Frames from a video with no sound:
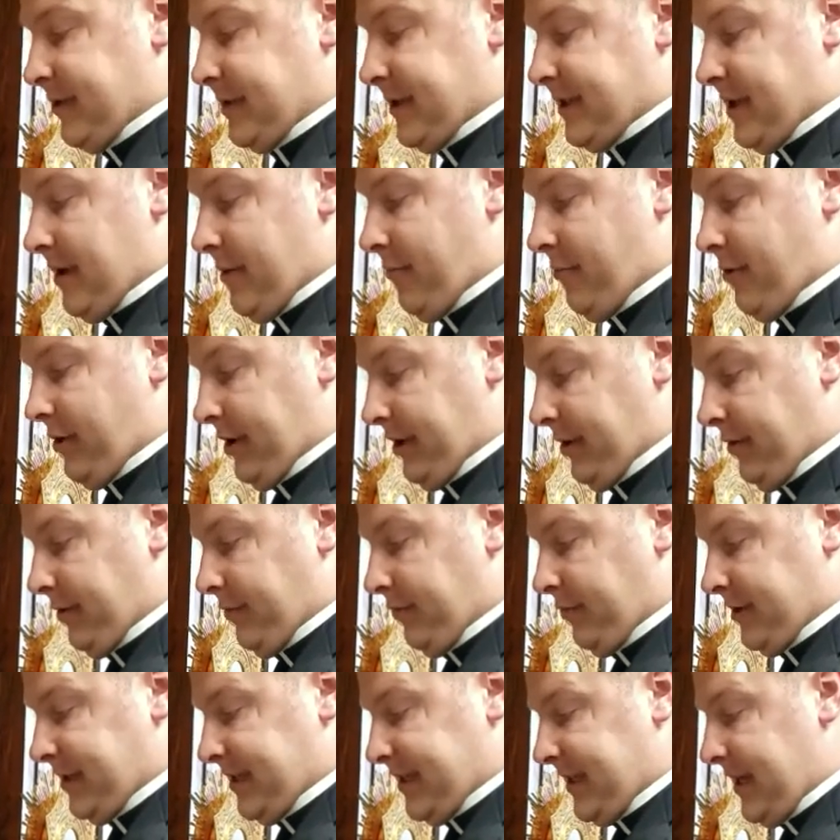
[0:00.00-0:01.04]
someone
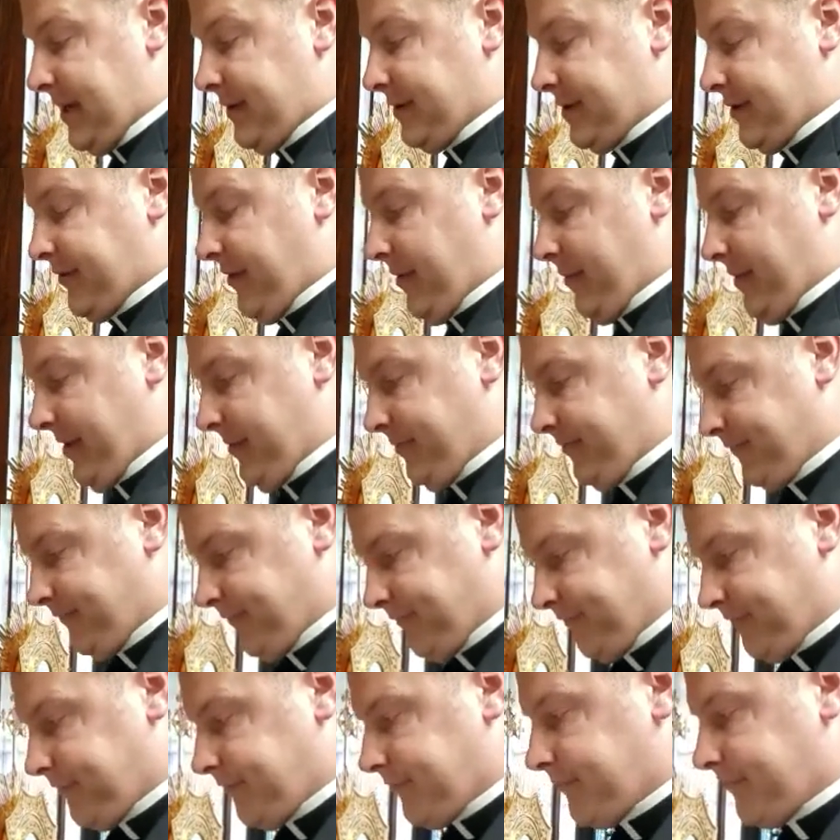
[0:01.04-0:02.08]
receives from it.
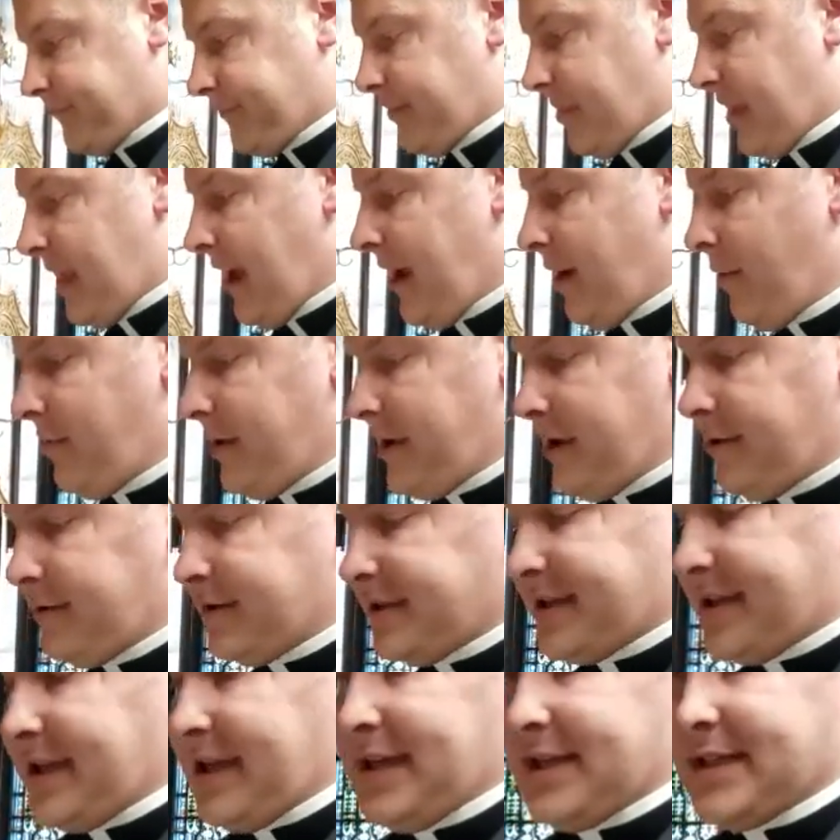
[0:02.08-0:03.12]
And we
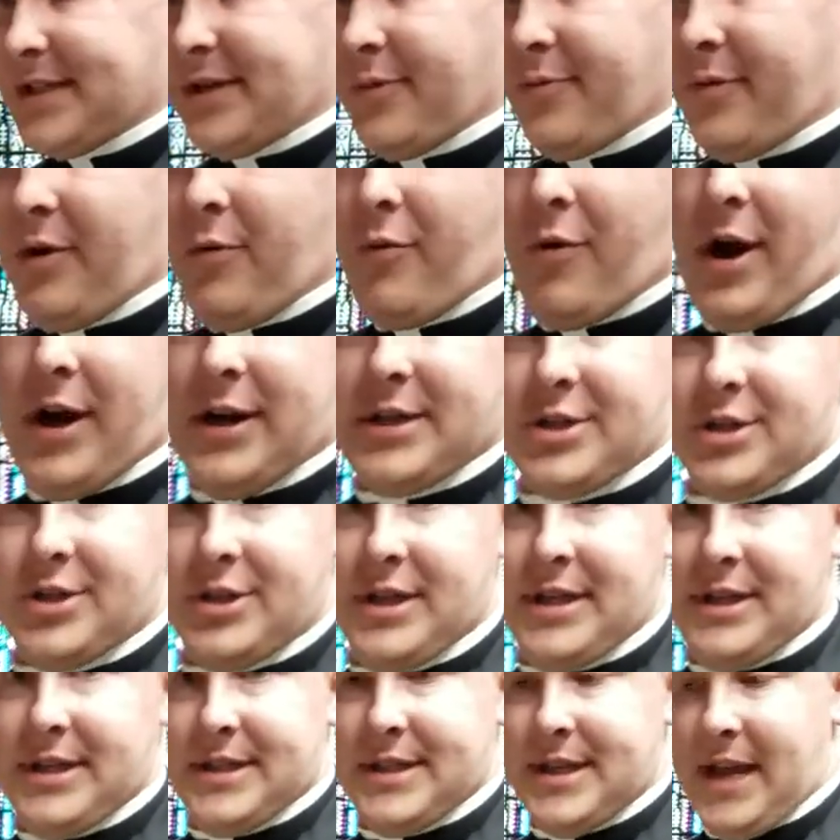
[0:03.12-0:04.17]
use these and we wash
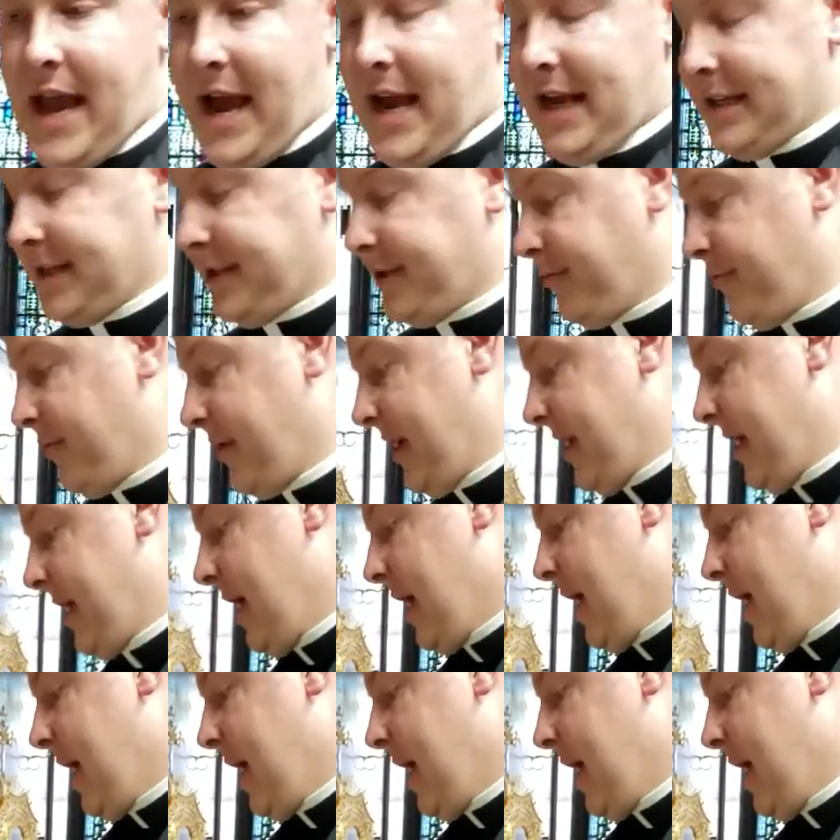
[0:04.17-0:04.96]
these as we